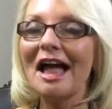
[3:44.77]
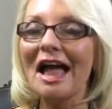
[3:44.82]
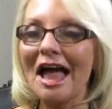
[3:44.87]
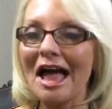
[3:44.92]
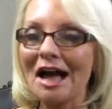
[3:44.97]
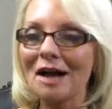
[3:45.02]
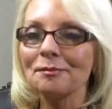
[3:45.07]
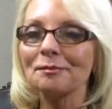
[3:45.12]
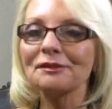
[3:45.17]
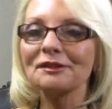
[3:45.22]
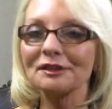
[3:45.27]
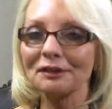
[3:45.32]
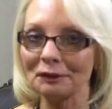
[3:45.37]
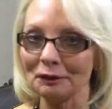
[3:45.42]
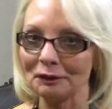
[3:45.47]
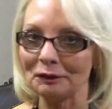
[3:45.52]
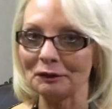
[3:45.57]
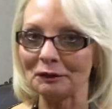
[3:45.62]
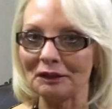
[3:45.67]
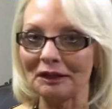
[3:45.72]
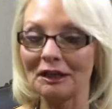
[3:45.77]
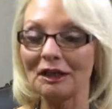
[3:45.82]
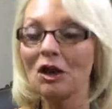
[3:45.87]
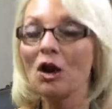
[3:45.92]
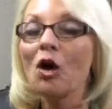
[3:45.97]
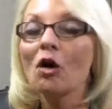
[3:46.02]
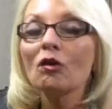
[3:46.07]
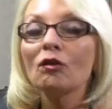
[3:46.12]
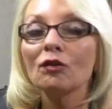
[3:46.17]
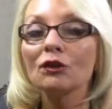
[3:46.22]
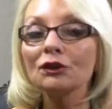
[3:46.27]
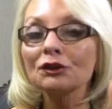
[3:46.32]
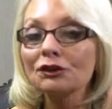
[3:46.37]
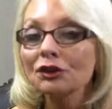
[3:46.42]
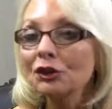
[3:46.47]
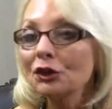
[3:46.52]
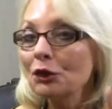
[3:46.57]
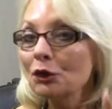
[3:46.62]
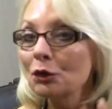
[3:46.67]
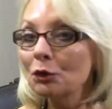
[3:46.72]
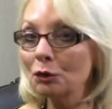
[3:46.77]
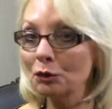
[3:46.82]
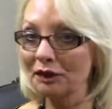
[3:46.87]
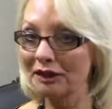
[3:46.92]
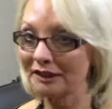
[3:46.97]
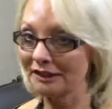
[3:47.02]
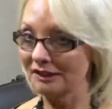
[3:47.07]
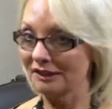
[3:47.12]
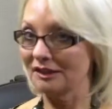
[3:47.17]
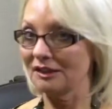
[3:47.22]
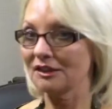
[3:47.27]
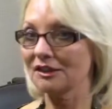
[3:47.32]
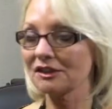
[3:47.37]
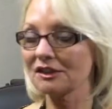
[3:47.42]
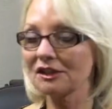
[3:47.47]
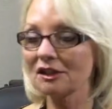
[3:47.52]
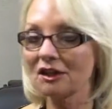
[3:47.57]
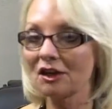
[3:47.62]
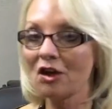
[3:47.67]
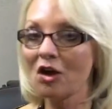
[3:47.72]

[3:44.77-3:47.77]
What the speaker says: Absolutely, for 2 reasons.